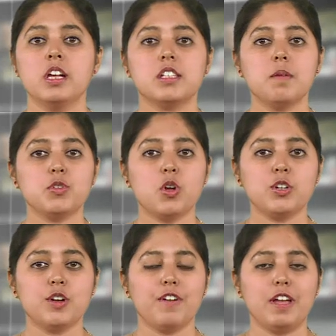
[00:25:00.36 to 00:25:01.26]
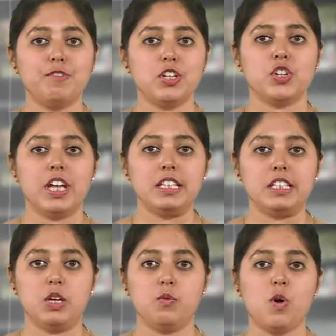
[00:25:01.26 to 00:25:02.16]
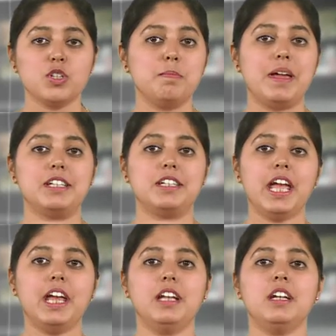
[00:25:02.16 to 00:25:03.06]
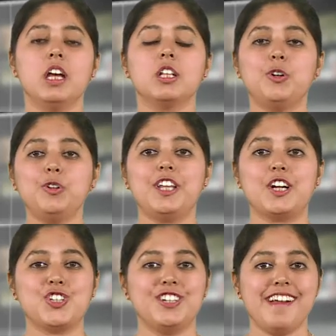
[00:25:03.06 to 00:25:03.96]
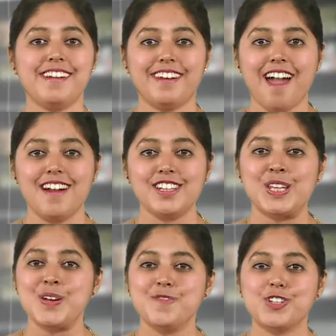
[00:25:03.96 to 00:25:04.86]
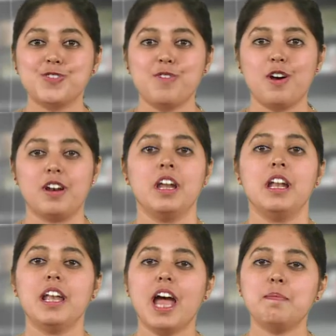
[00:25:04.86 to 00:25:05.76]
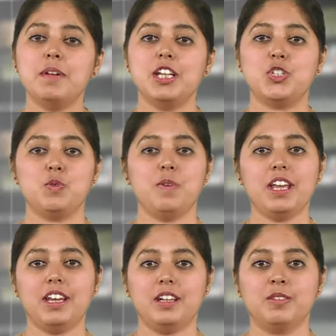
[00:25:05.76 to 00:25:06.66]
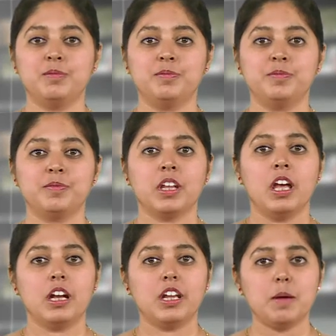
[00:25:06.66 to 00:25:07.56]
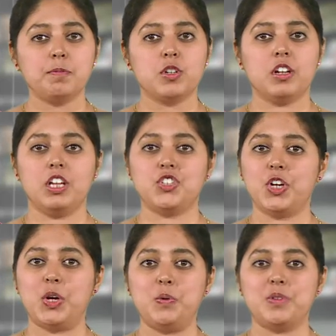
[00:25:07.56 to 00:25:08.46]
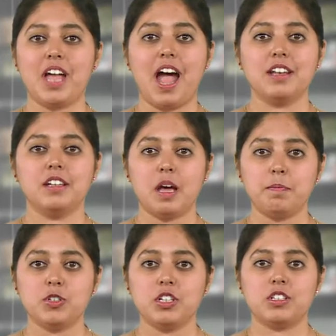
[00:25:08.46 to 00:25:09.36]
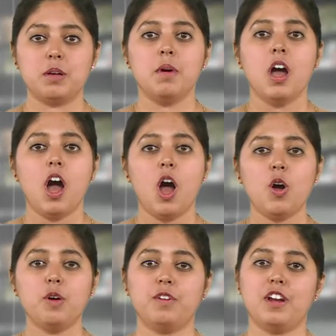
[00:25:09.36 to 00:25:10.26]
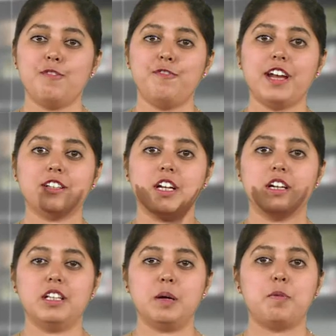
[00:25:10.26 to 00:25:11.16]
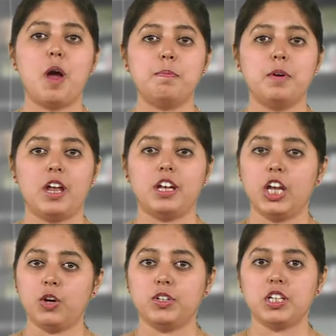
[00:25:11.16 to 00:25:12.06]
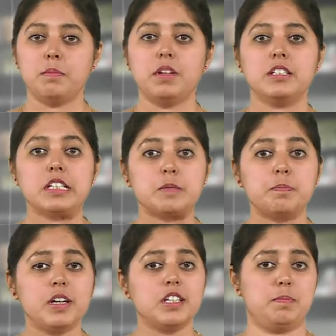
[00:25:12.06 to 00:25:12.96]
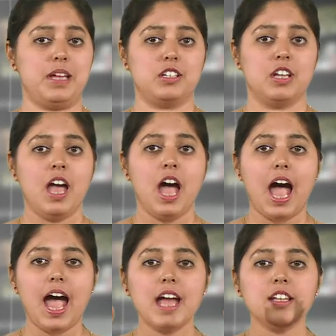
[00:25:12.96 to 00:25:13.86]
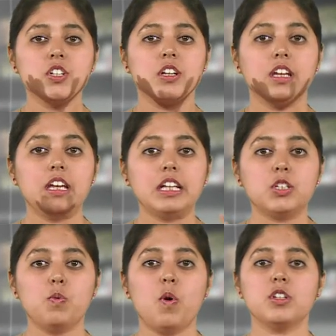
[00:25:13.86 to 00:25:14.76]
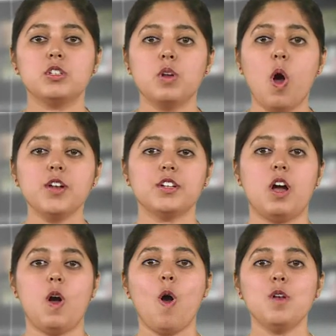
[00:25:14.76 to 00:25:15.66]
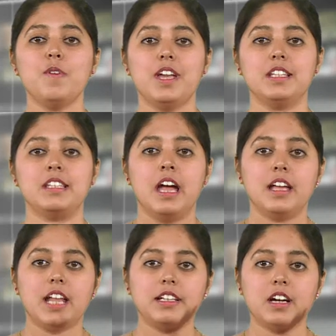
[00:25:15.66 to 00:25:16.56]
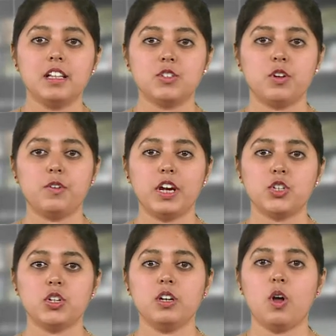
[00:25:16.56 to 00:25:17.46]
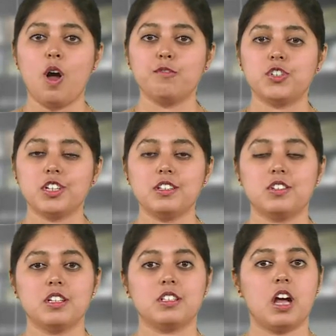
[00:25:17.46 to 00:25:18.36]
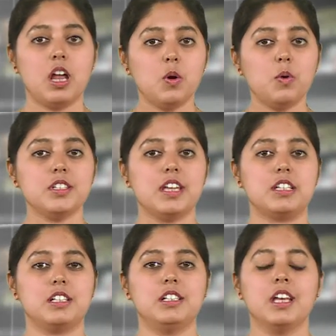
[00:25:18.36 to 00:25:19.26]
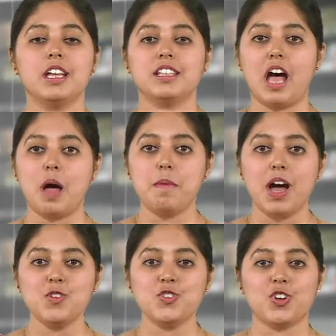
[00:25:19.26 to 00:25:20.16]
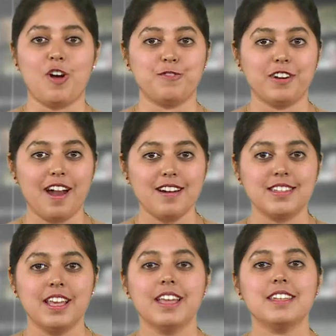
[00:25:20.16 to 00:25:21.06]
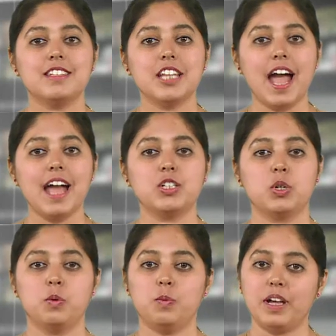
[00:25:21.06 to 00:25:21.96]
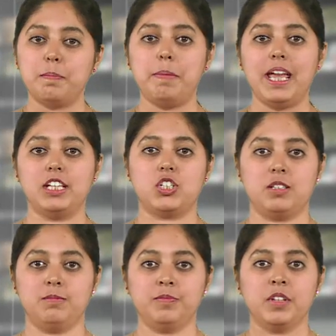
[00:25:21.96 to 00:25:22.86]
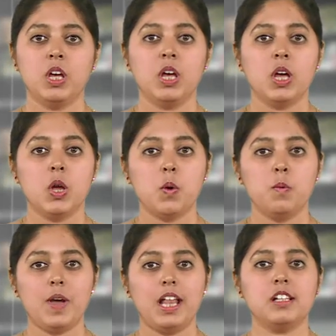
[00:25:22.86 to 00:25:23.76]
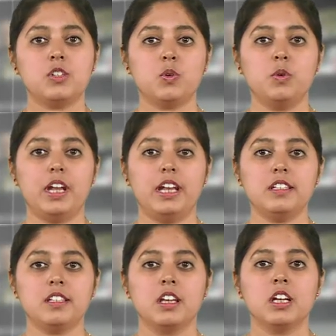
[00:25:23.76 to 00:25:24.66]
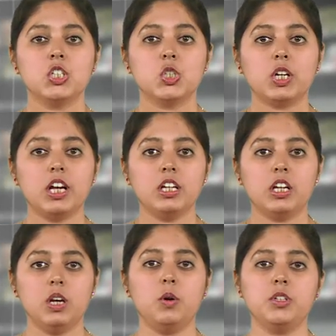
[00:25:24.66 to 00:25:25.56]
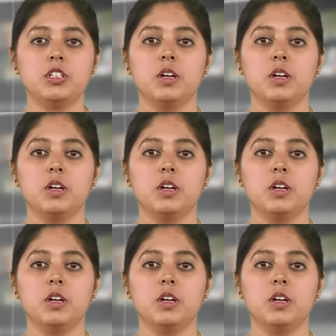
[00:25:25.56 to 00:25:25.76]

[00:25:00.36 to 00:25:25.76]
some sort of efficiency was maintained through Dakshina grants which were liable to vary. Corruption, intrigues, and nepotism, however, affected their proper and equitable disbursement. And it was not always that consideration of justice alone settled the amount of grants that were paid. Well, students, to conclude,